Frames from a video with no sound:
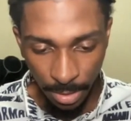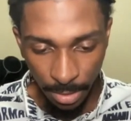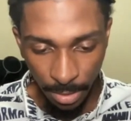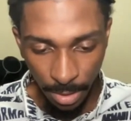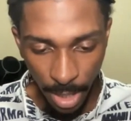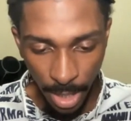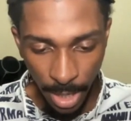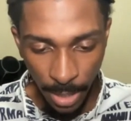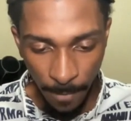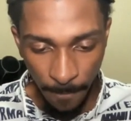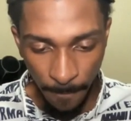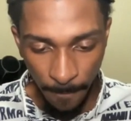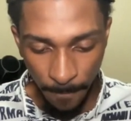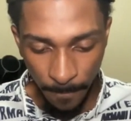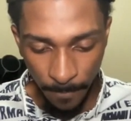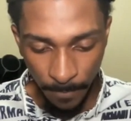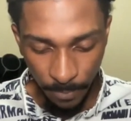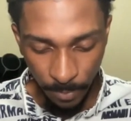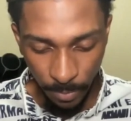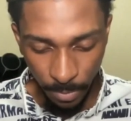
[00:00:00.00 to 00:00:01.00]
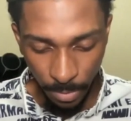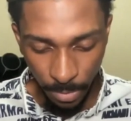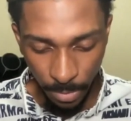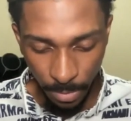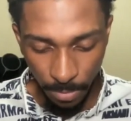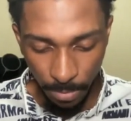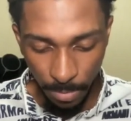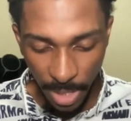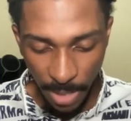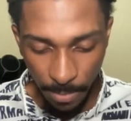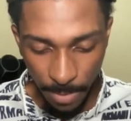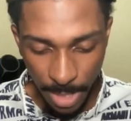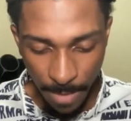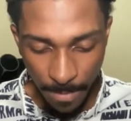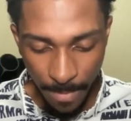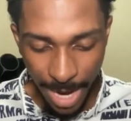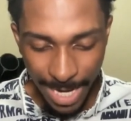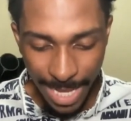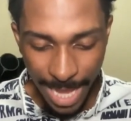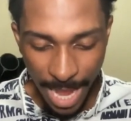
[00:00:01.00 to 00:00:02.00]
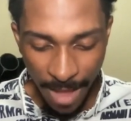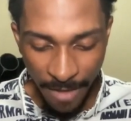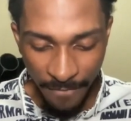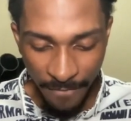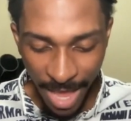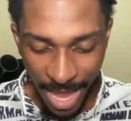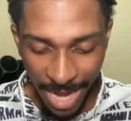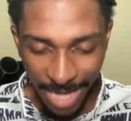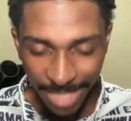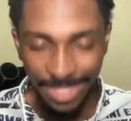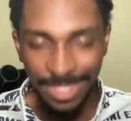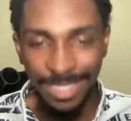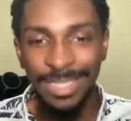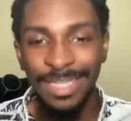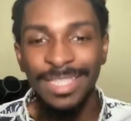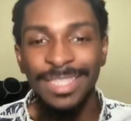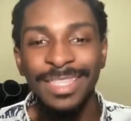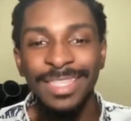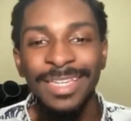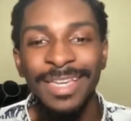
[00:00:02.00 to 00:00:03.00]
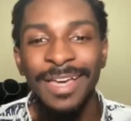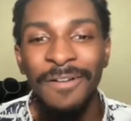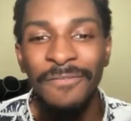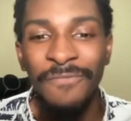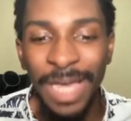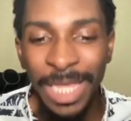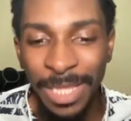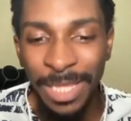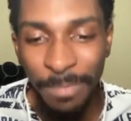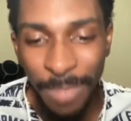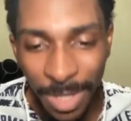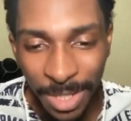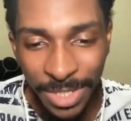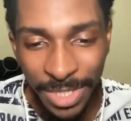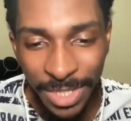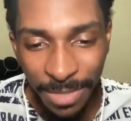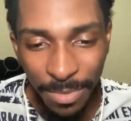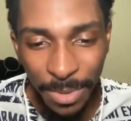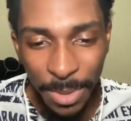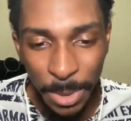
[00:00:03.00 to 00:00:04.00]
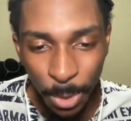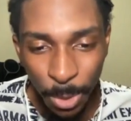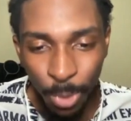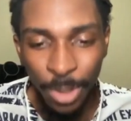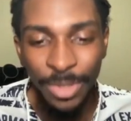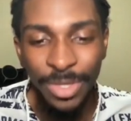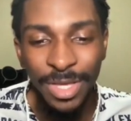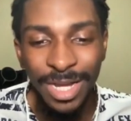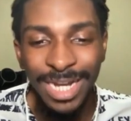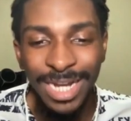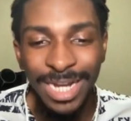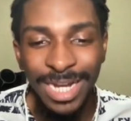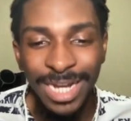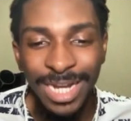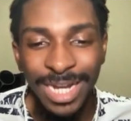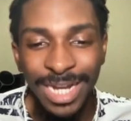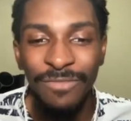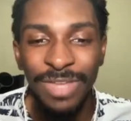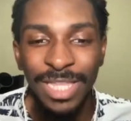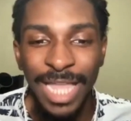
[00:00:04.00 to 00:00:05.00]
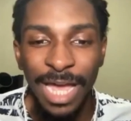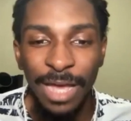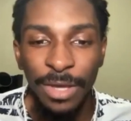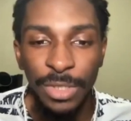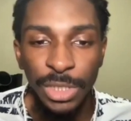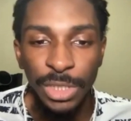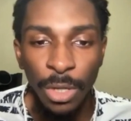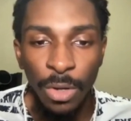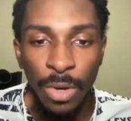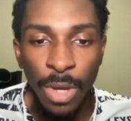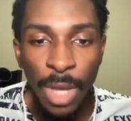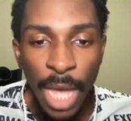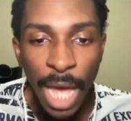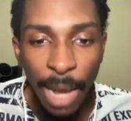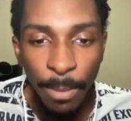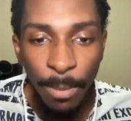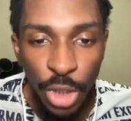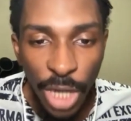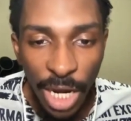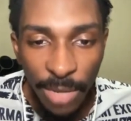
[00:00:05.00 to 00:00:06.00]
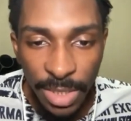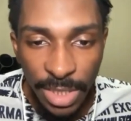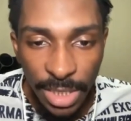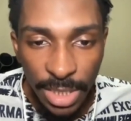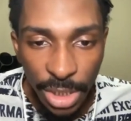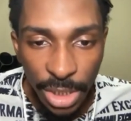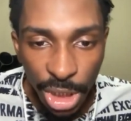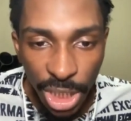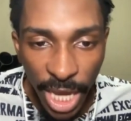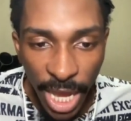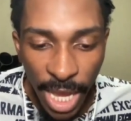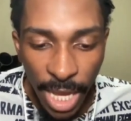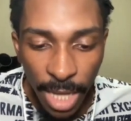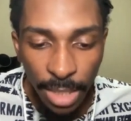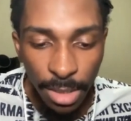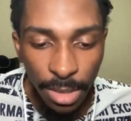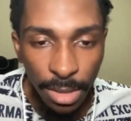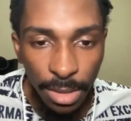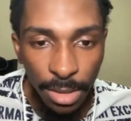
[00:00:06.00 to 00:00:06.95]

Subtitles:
right? People that might not have had the availability before, they're going to have it now. So I'm going to drop this in the chat.